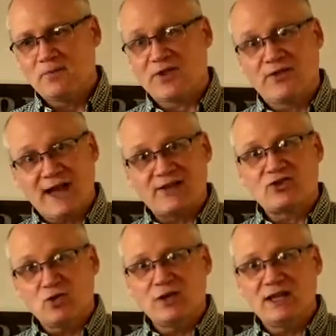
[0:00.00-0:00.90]

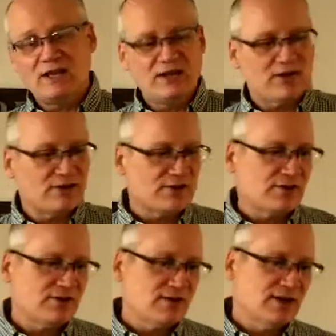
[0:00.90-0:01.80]
That's who he is
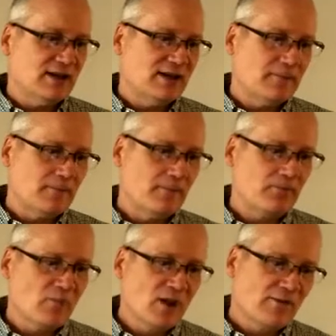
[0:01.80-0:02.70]
today.
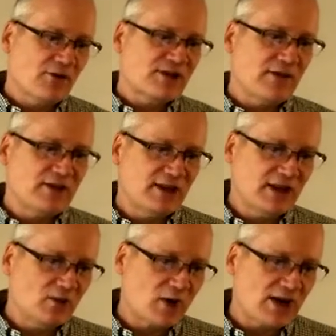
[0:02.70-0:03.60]
Verse
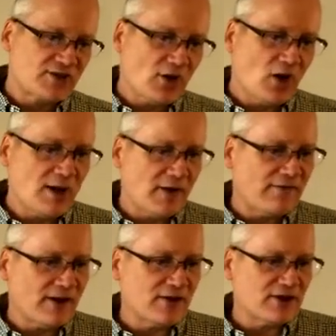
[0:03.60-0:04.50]
17, and when I saw him, I
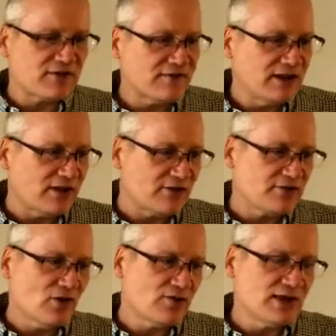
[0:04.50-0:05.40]
fell at his feet
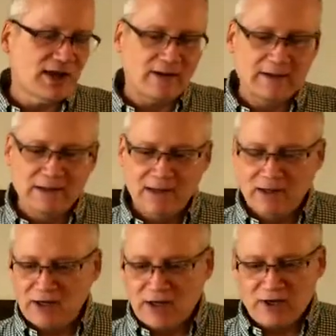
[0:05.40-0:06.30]
as though dead.
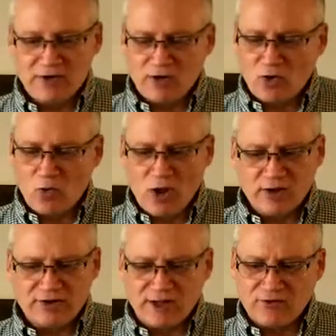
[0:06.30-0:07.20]
Another
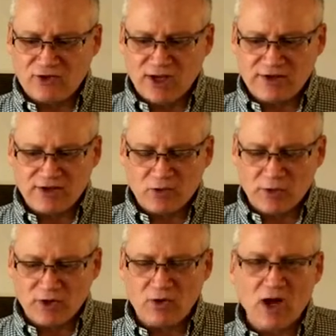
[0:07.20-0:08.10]
quality of Jesus that
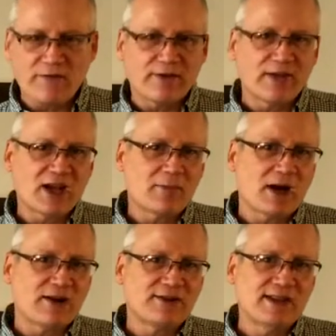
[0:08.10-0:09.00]
we don't often think
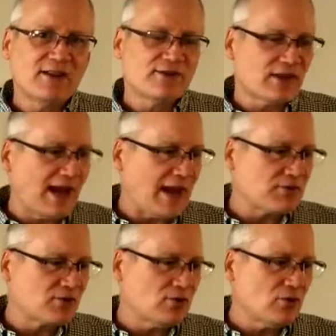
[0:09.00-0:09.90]
about is he is
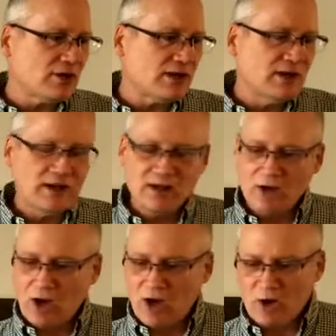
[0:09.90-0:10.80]
absolutely
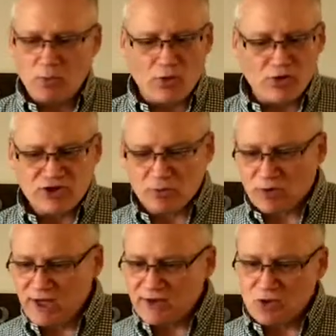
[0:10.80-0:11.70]

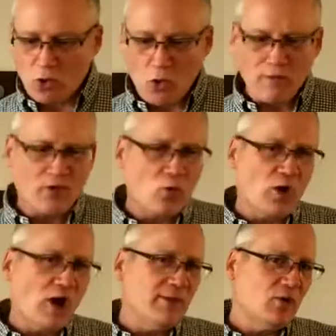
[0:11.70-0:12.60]
unapproachable. He is
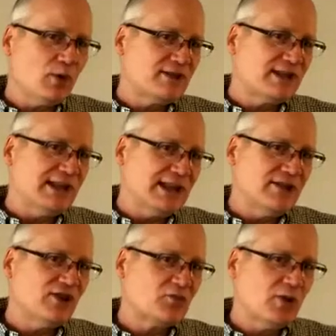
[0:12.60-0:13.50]
overwhelming. We see
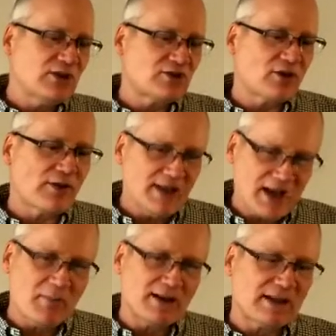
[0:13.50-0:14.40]
in this picture.
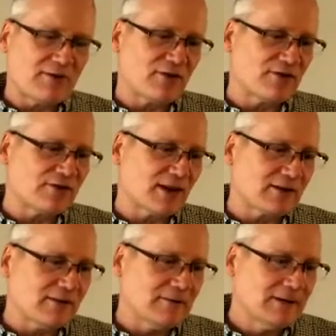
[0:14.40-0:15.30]
Think about that for a second.